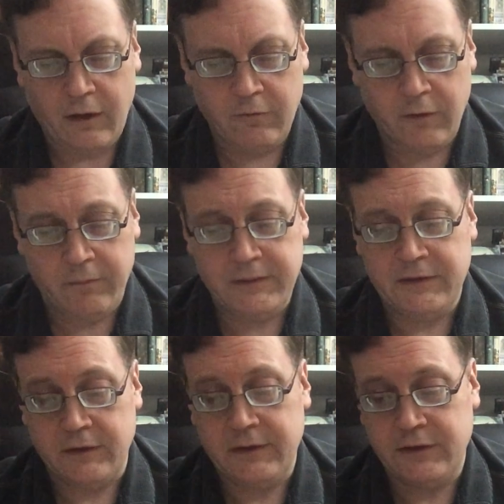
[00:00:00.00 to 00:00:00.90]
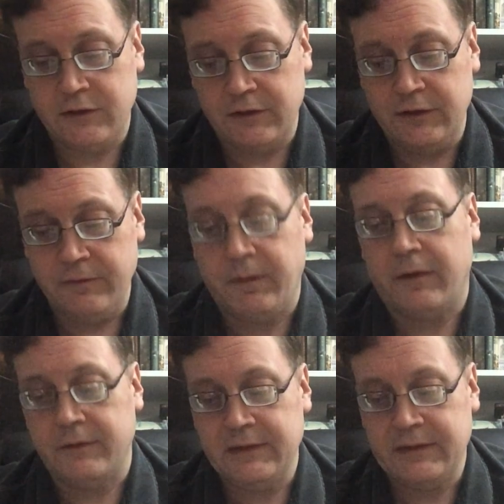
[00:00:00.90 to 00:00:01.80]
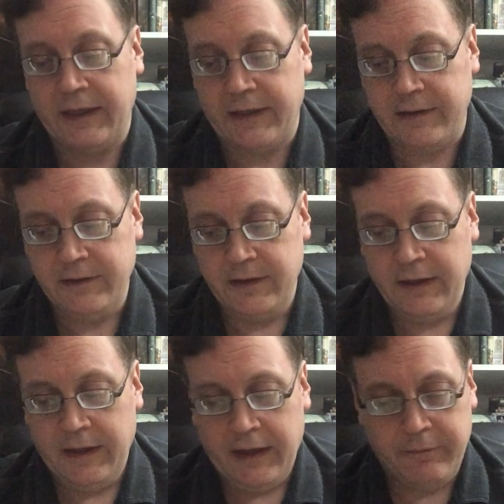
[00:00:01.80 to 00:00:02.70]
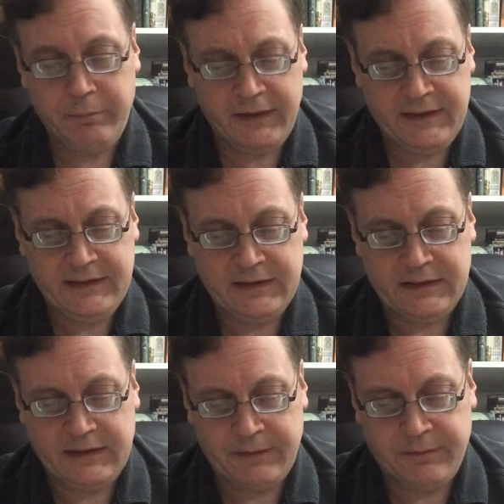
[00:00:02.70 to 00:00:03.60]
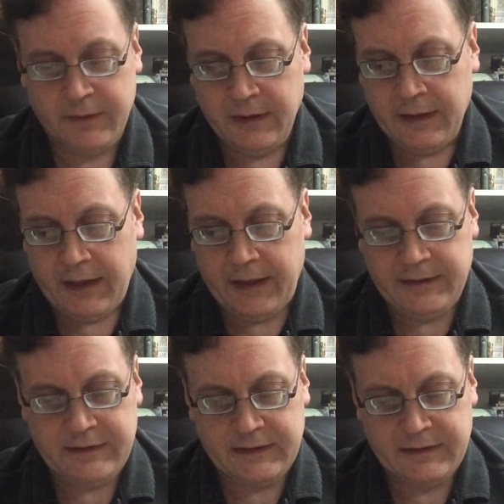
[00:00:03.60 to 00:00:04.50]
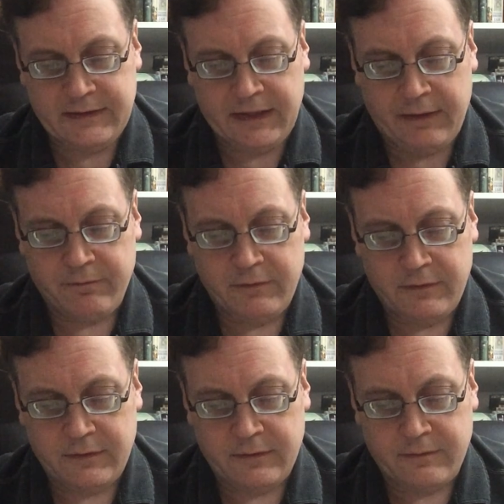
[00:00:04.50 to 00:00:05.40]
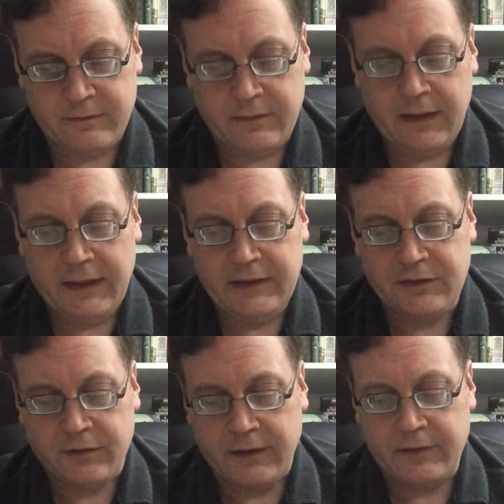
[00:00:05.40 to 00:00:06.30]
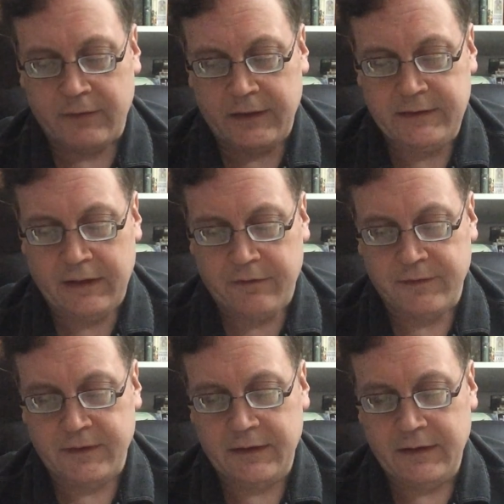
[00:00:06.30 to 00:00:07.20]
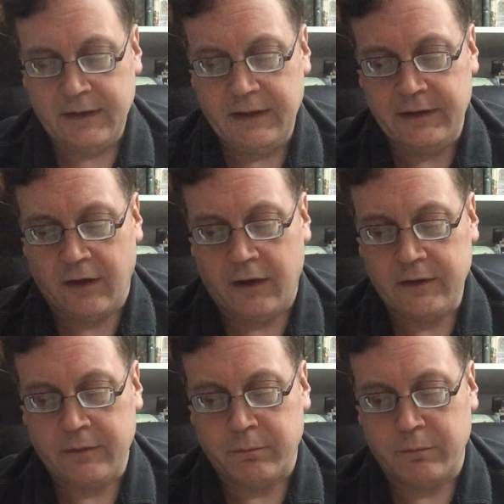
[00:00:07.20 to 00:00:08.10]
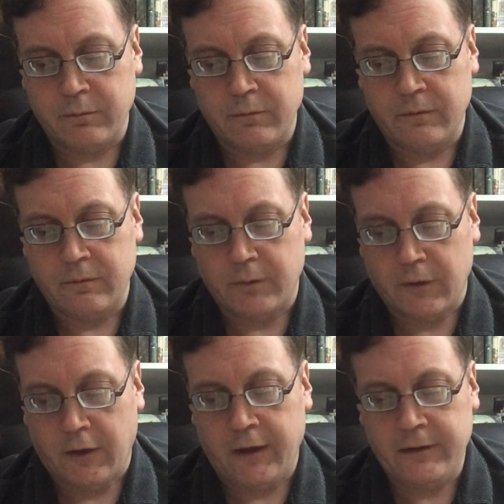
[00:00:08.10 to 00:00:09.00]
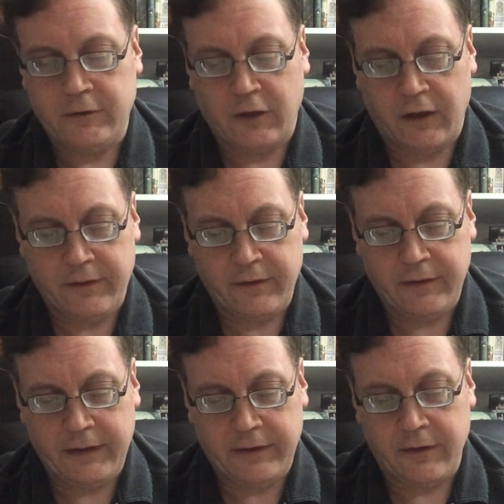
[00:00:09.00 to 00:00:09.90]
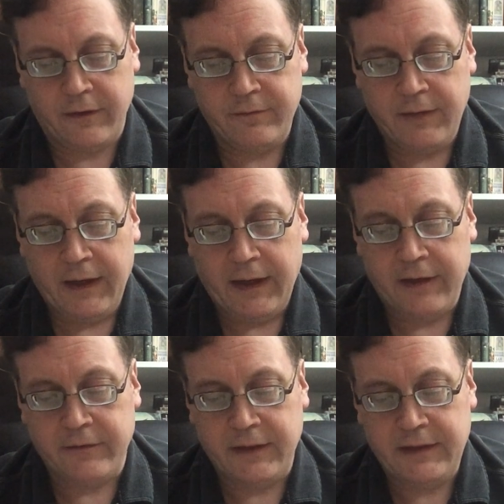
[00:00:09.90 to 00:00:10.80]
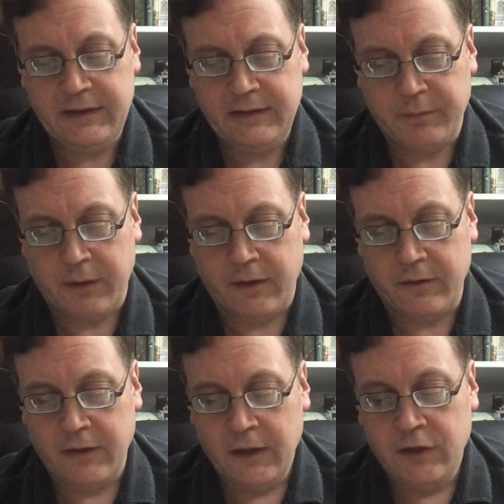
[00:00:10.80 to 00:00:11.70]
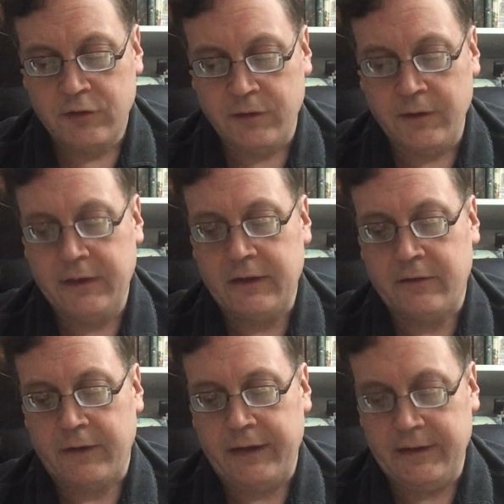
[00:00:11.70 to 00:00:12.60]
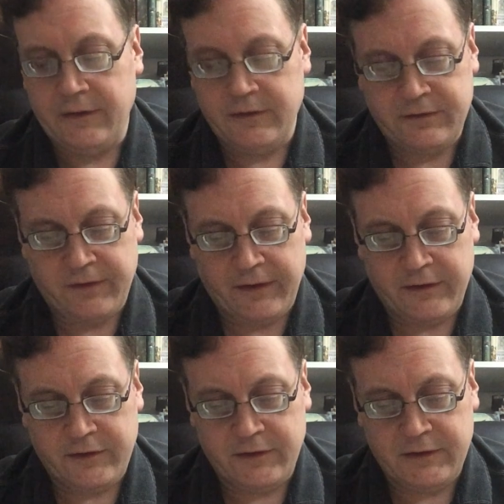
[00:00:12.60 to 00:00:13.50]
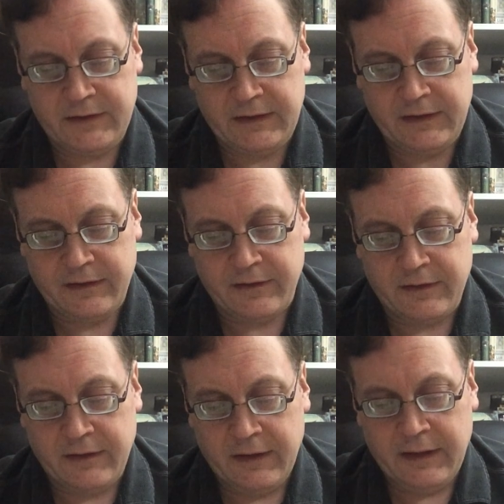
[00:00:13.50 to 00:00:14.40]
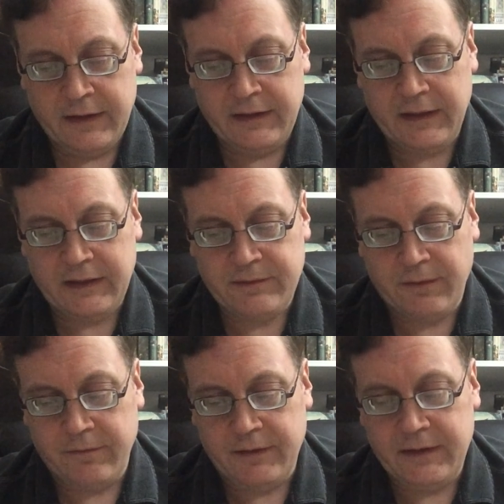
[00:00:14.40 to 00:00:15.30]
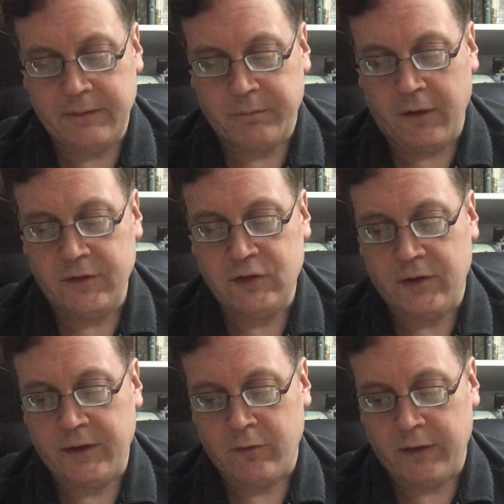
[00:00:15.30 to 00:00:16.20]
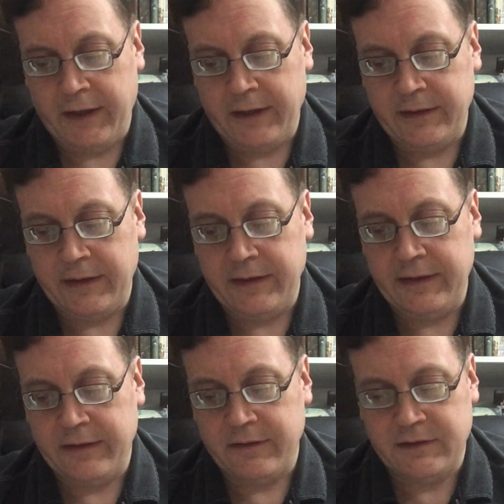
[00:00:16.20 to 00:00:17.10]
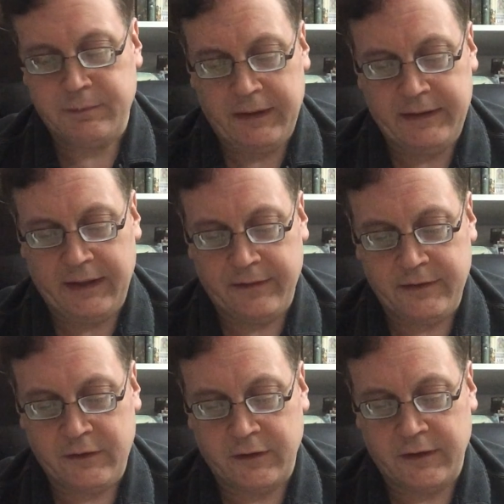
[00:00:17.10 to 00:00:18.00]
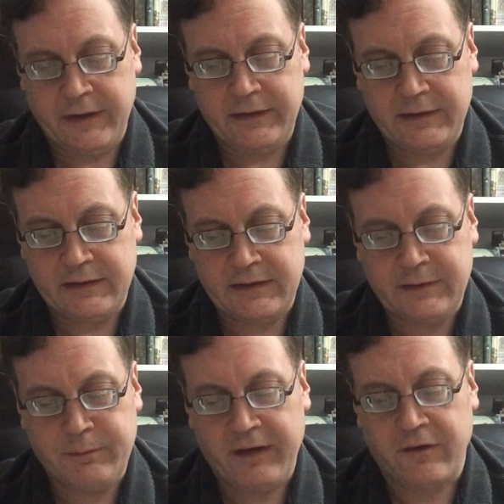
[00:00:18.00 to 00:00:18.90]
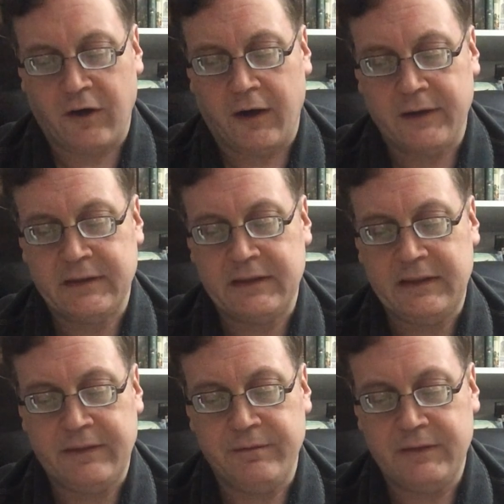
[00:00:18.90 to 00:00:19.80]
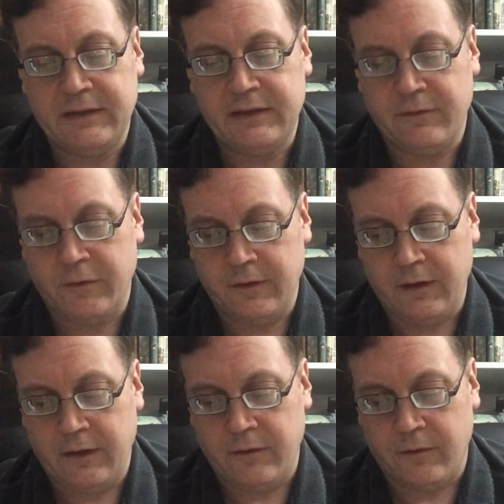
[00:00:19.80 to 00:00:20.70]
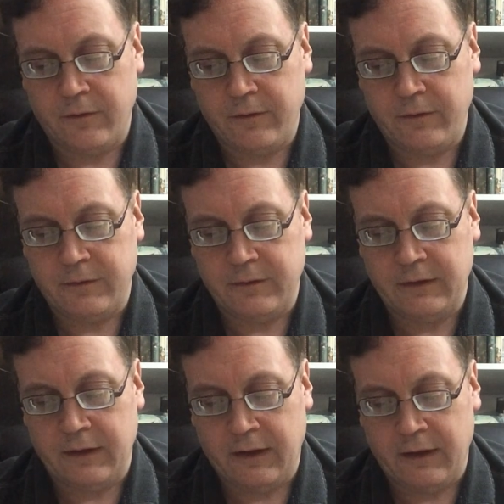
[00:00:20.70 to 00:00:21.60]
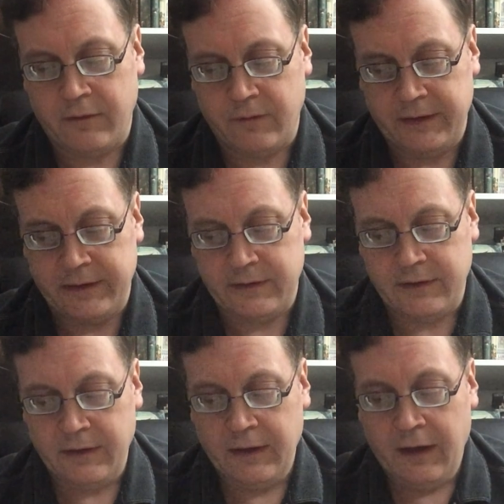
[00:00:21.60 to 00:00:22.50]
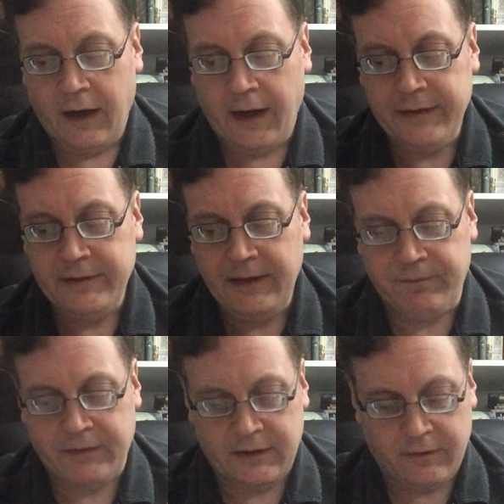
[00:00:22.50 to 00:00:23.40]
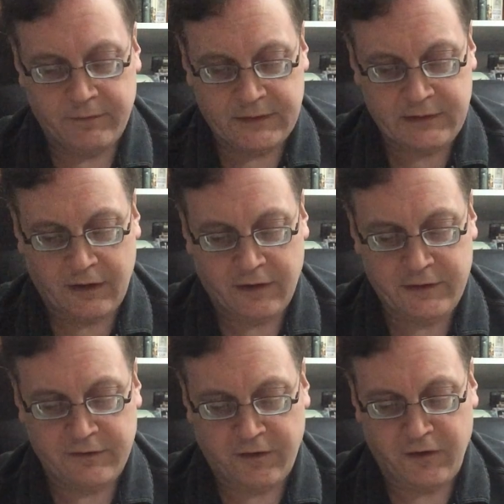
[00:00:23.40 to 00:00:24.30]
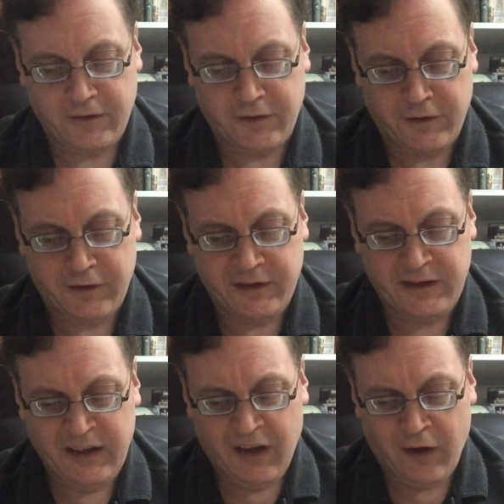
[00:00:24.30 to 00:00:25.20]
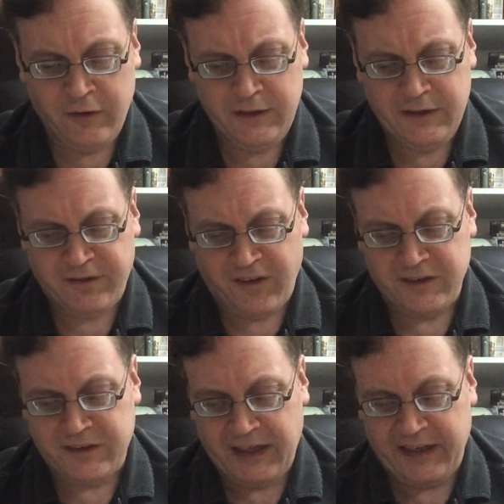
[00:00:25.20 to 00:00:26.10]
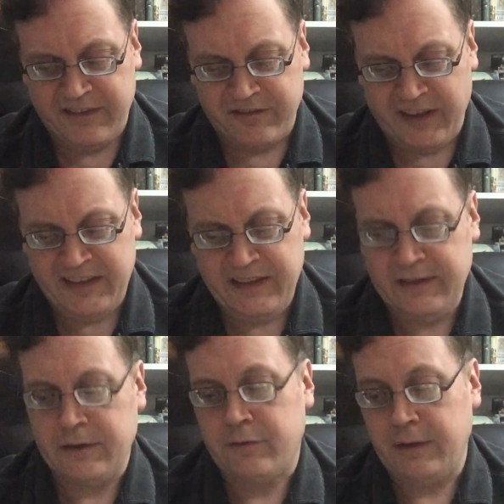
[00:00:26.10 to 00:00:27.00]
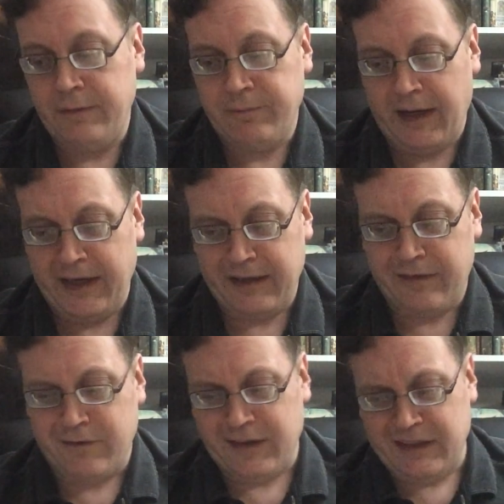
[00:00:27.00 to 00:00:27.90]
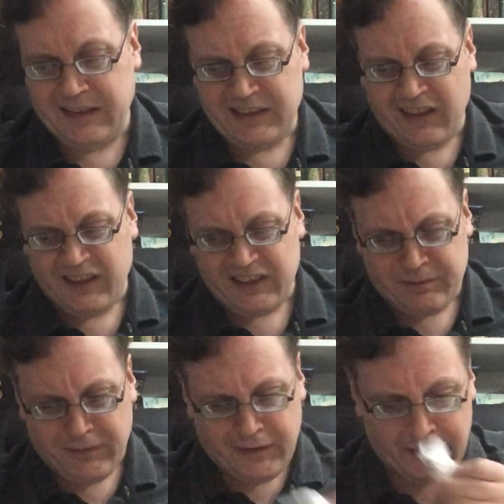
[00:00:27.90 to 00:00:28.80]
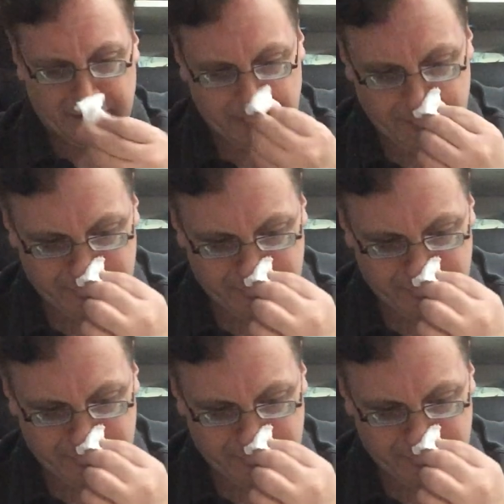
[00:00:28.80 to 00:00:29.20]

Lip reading: Robin took his good yew bow in his hand, and placing the tip at his instep, he strung it right deftly. He nocked a broad cloth-yard arrow, and raising the bow, drew the grey goose feather to his ear. Next moment the bowstring ran, and the arrow sped down the glade as a sparrowhawk skims in the northern wind. High leaped the noblest hart of all the herd, only to fall dead, reddening the green path with his heart's blood.